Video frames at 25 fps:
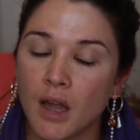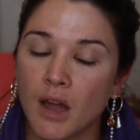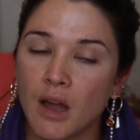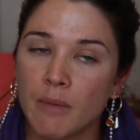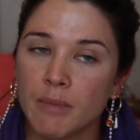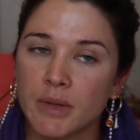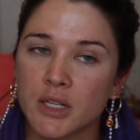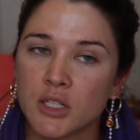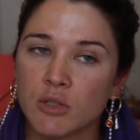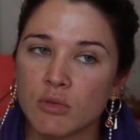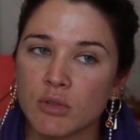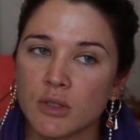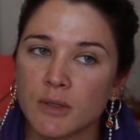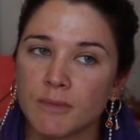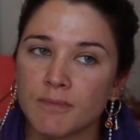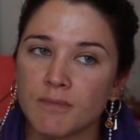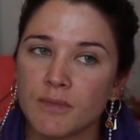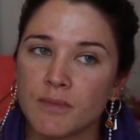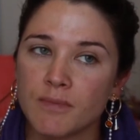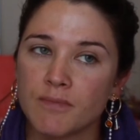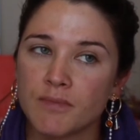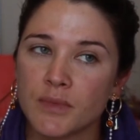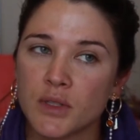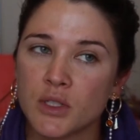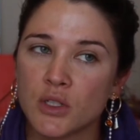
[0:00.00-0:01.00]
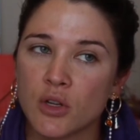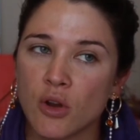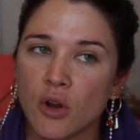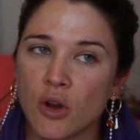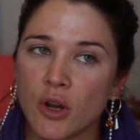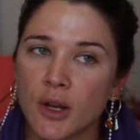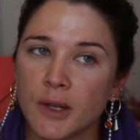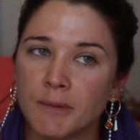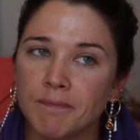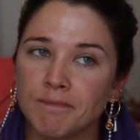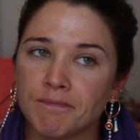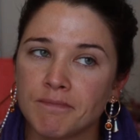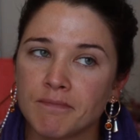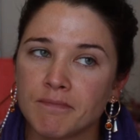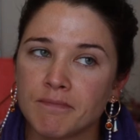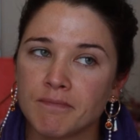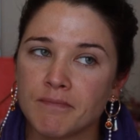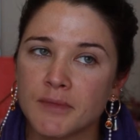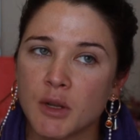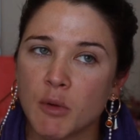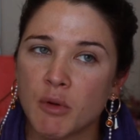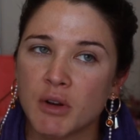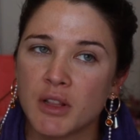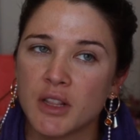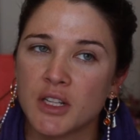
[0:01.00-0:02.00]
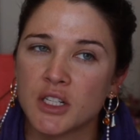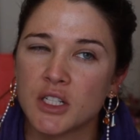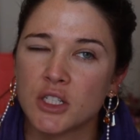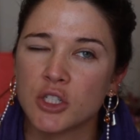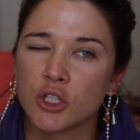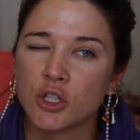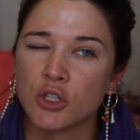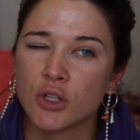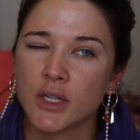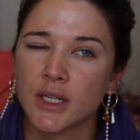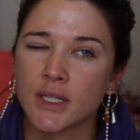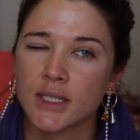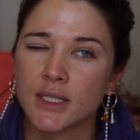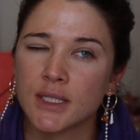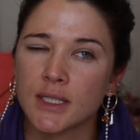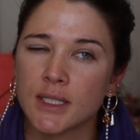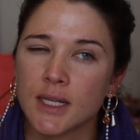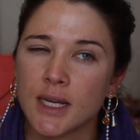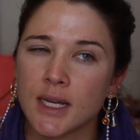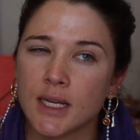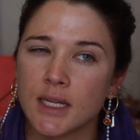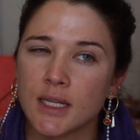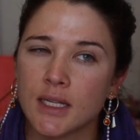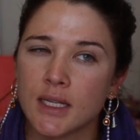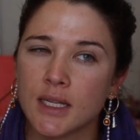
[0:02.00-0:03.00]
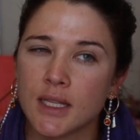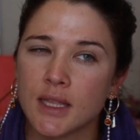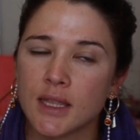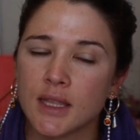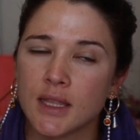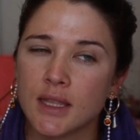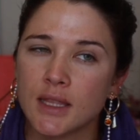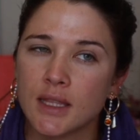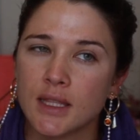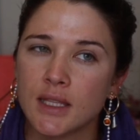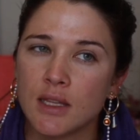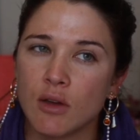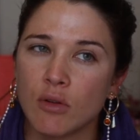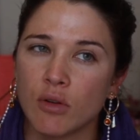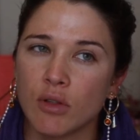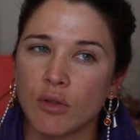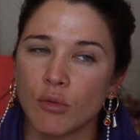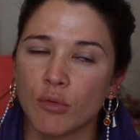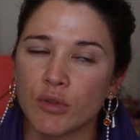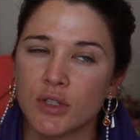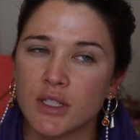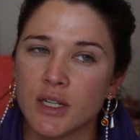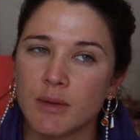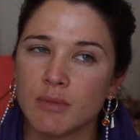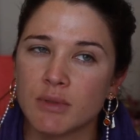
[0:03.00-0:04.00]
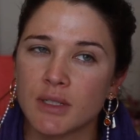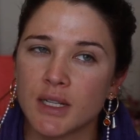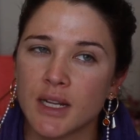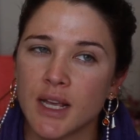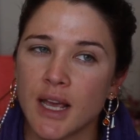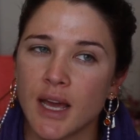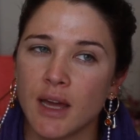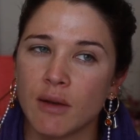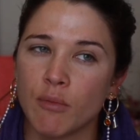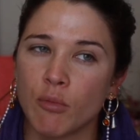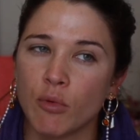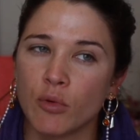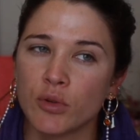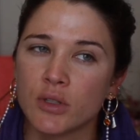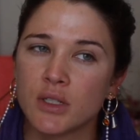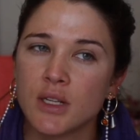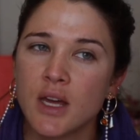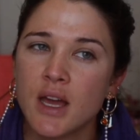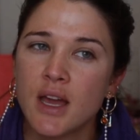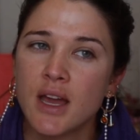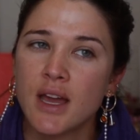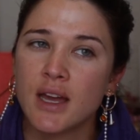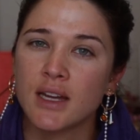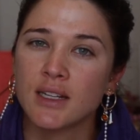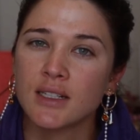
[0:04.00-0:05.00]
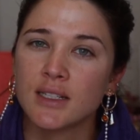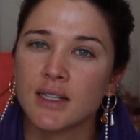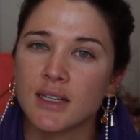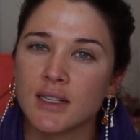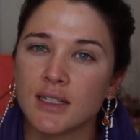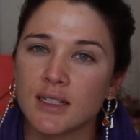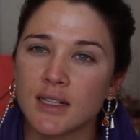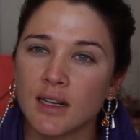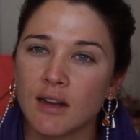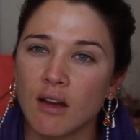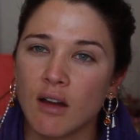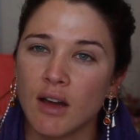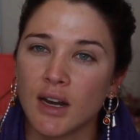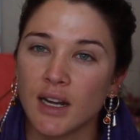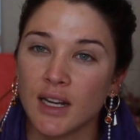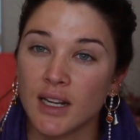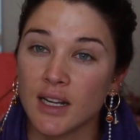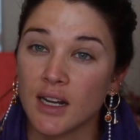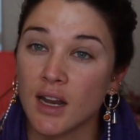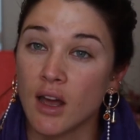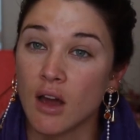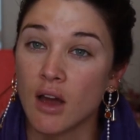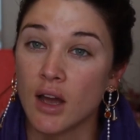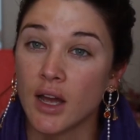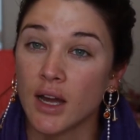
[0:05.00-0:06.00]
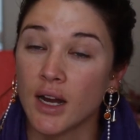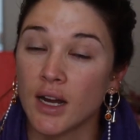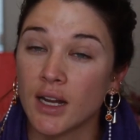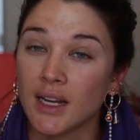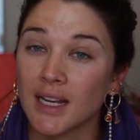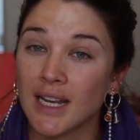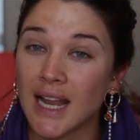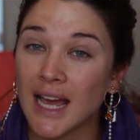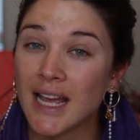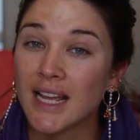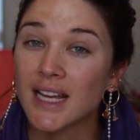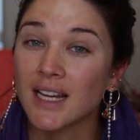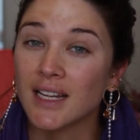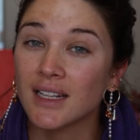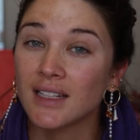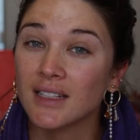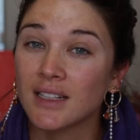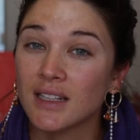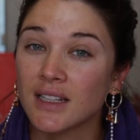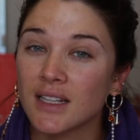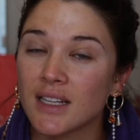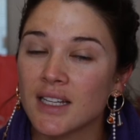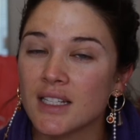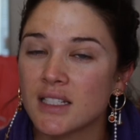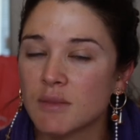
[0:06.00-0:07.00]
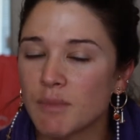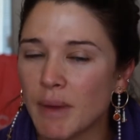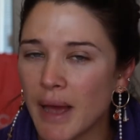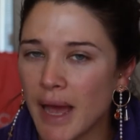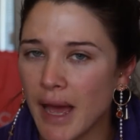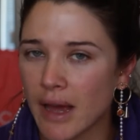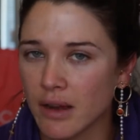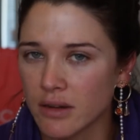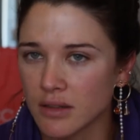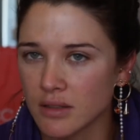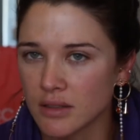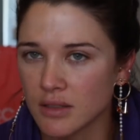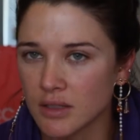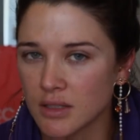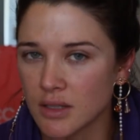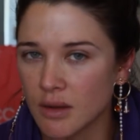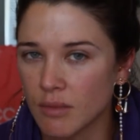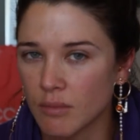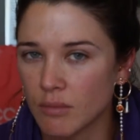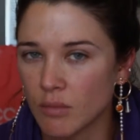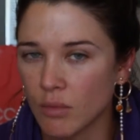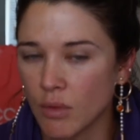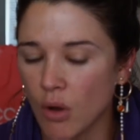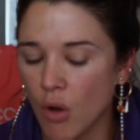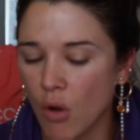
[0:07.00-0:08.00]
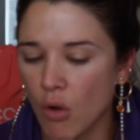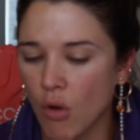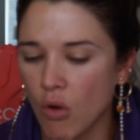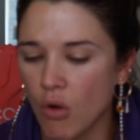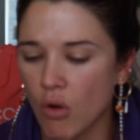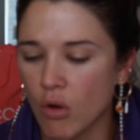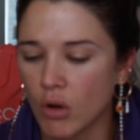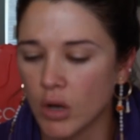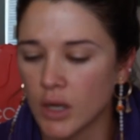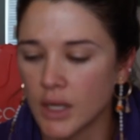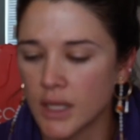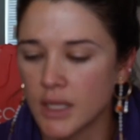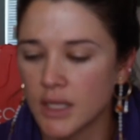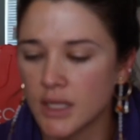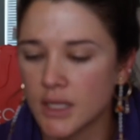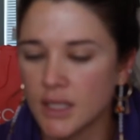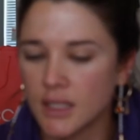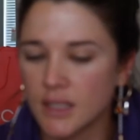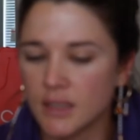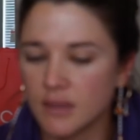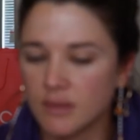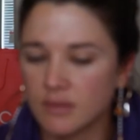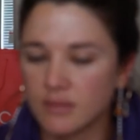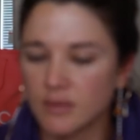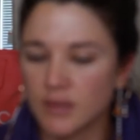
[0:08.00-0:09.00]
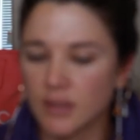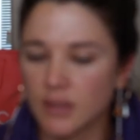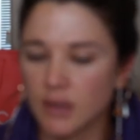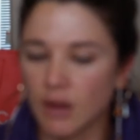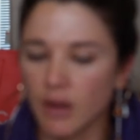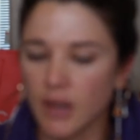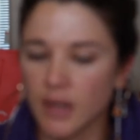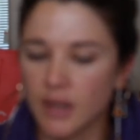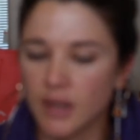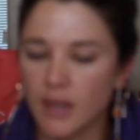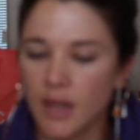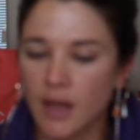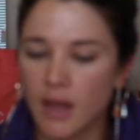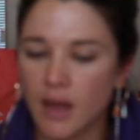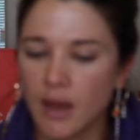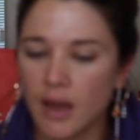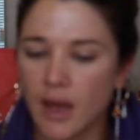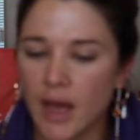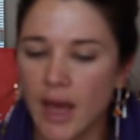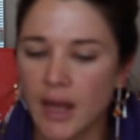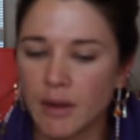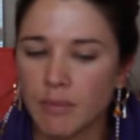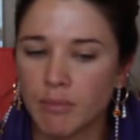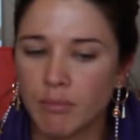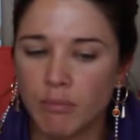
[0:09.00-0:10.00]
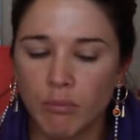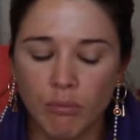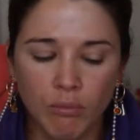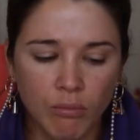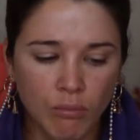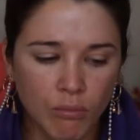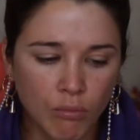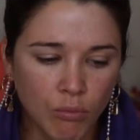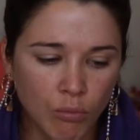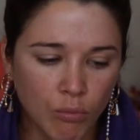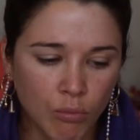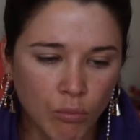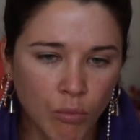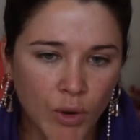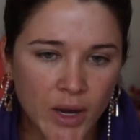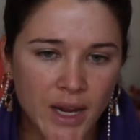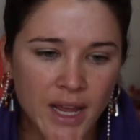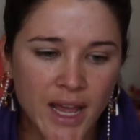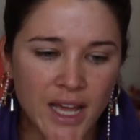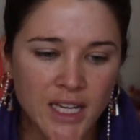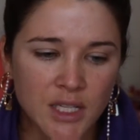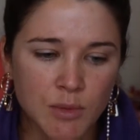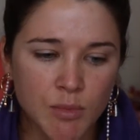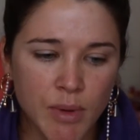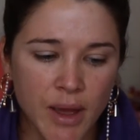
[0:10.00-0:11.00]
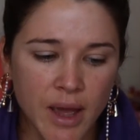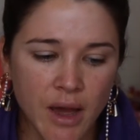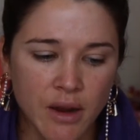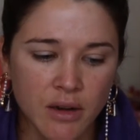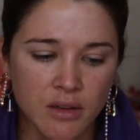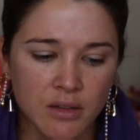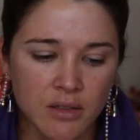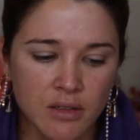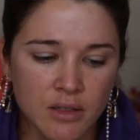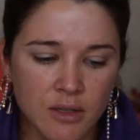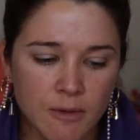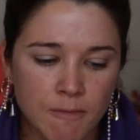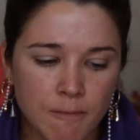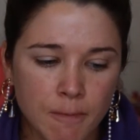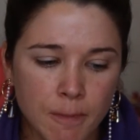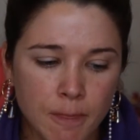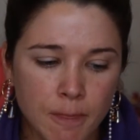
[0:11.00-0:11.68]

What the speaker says: I'm into it. So one of the tricks or tips that he had was to lightly layer his powders, or like, when he adds powders,